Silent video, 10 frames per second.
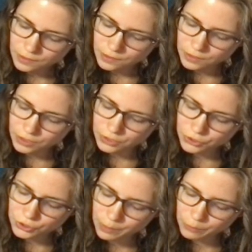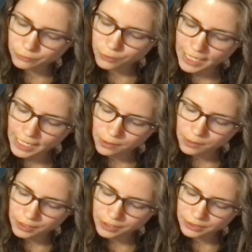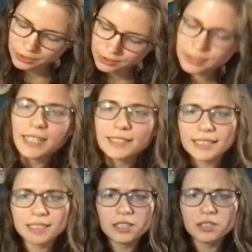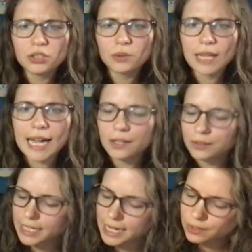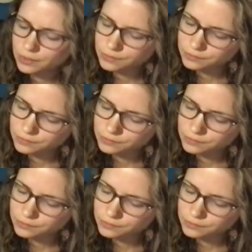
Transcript: the ship for hours. Is this a little too loud now?